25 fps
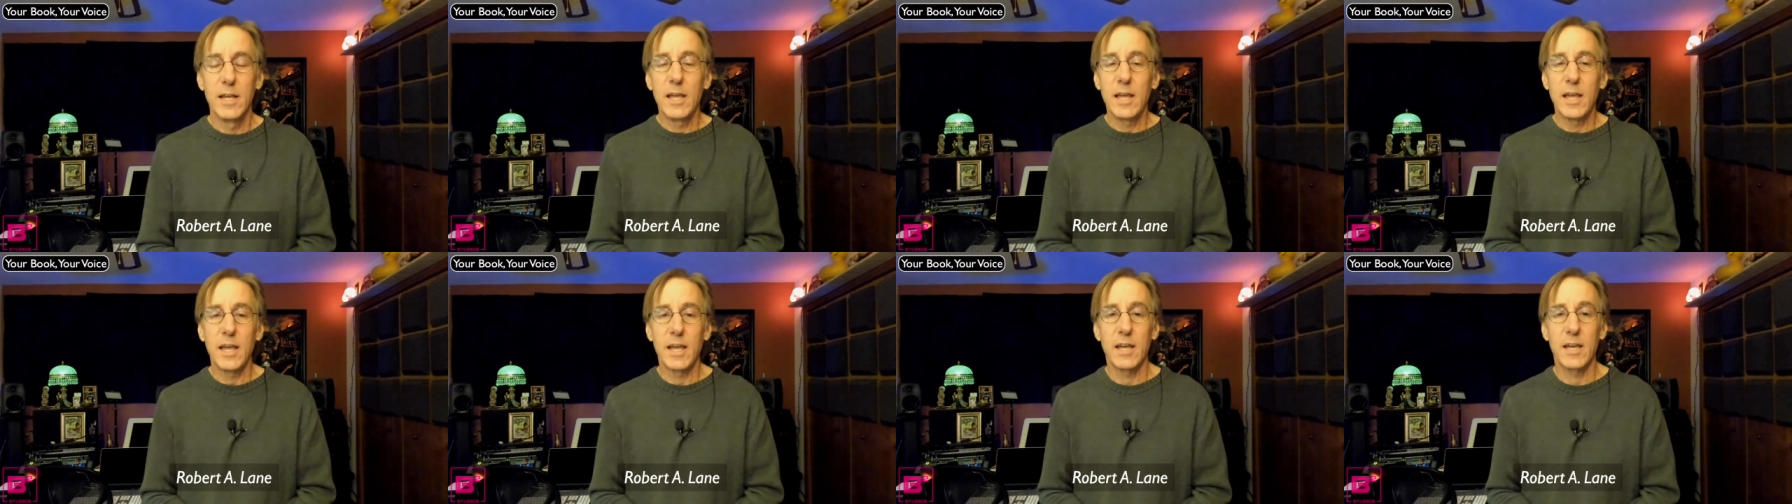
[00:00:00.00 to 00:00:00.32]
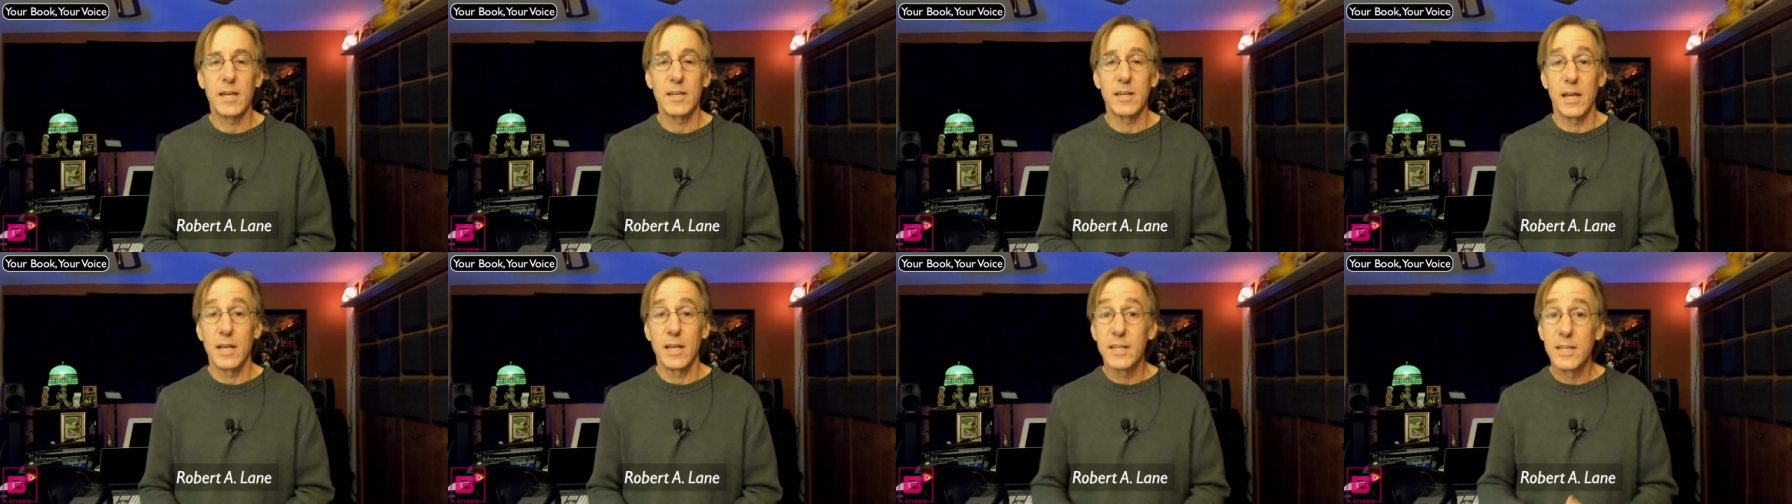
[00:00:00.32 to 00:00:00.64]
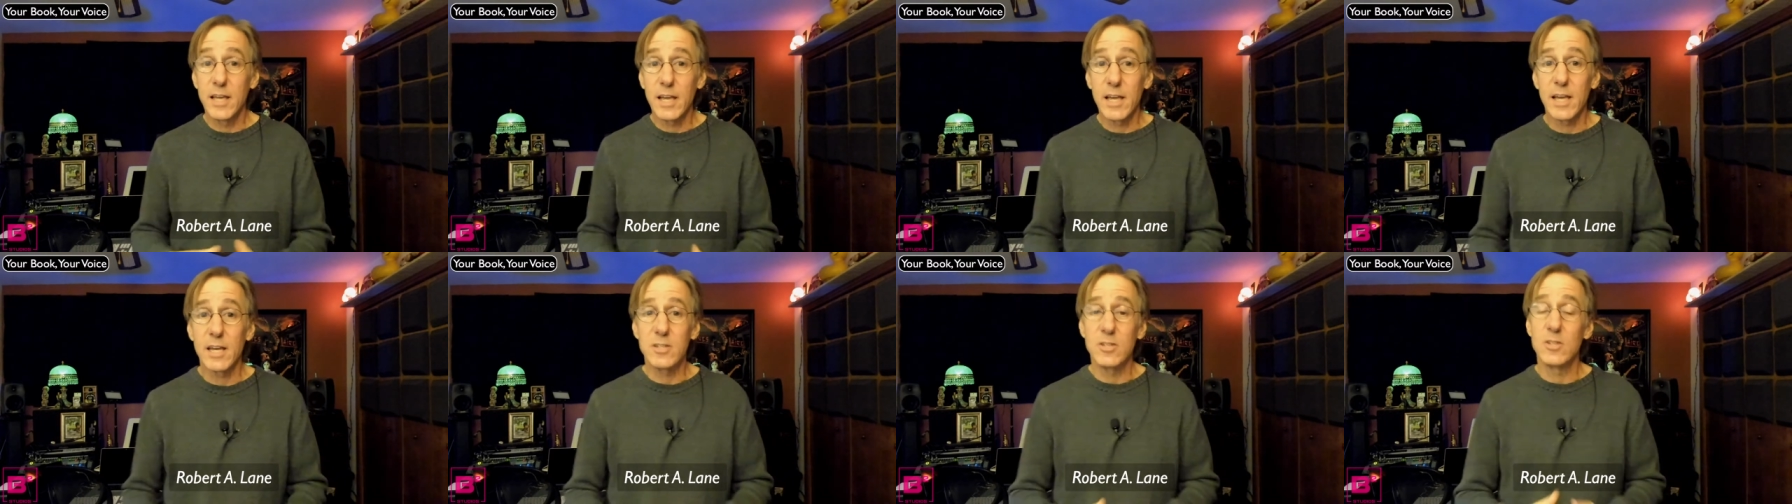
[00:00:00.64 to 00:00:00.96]
And
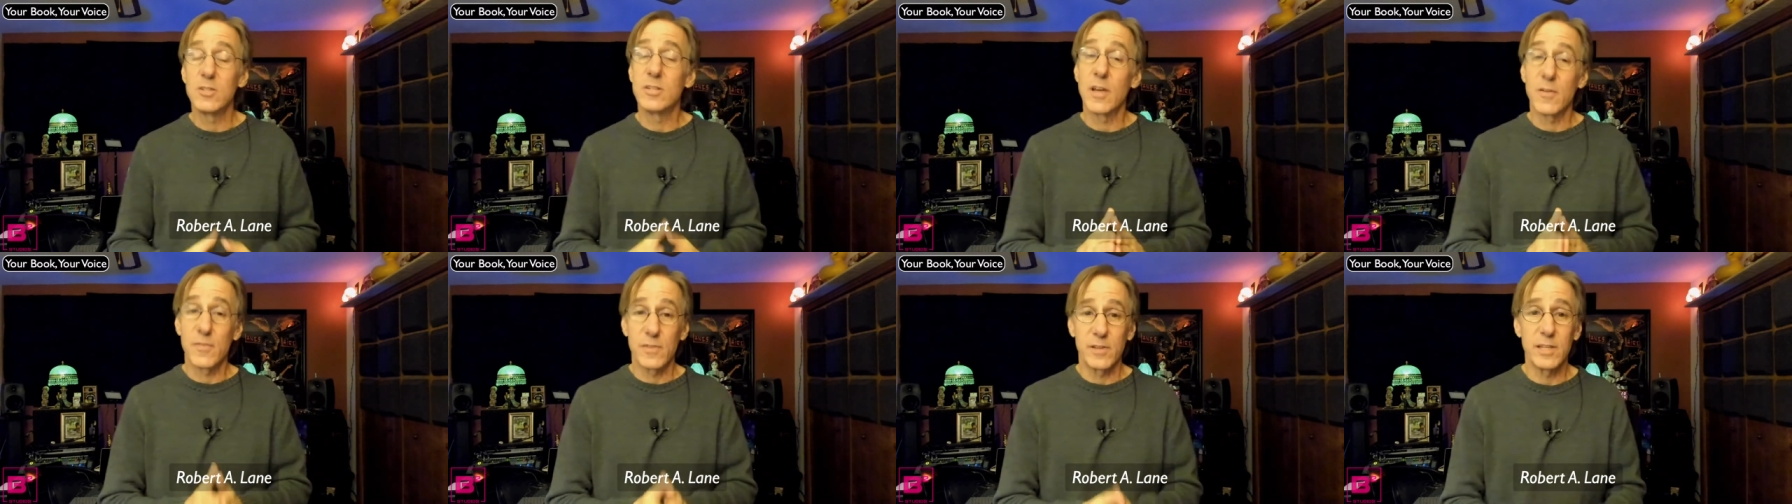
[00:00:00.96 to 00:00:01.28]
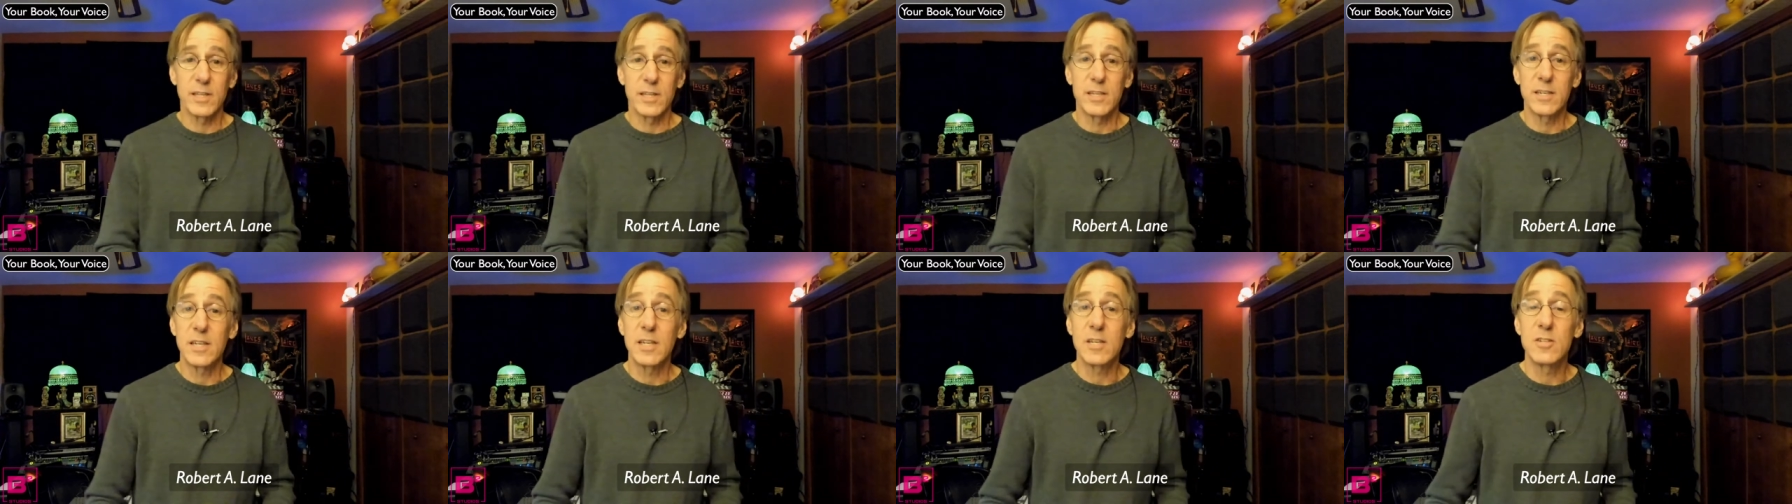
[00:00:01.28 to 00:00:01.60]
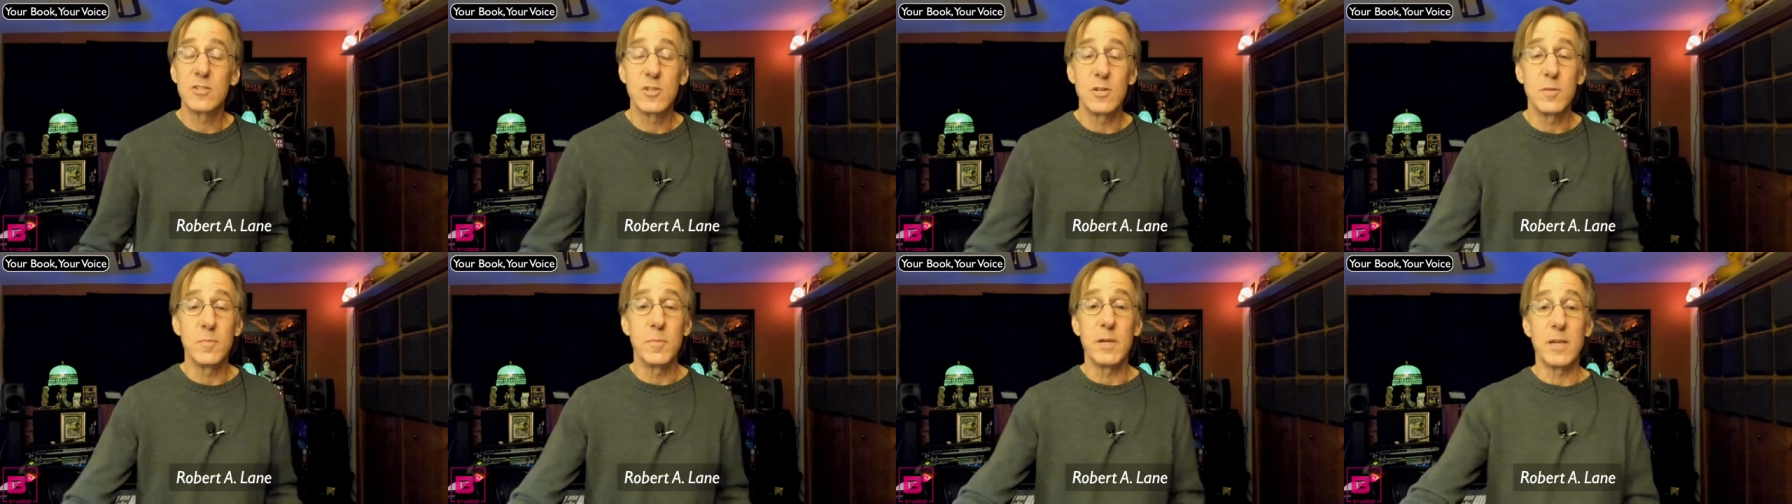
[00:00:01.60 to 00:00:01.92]
again, you definitely need
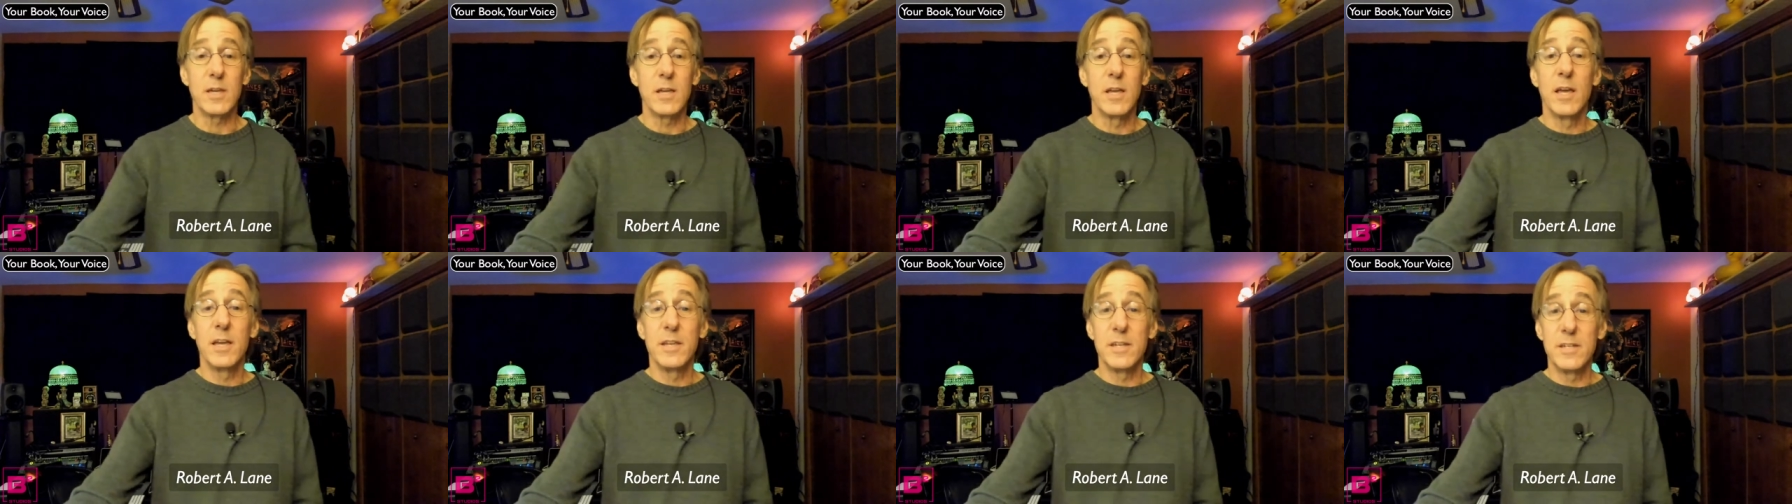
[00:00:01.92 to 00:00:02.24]
to be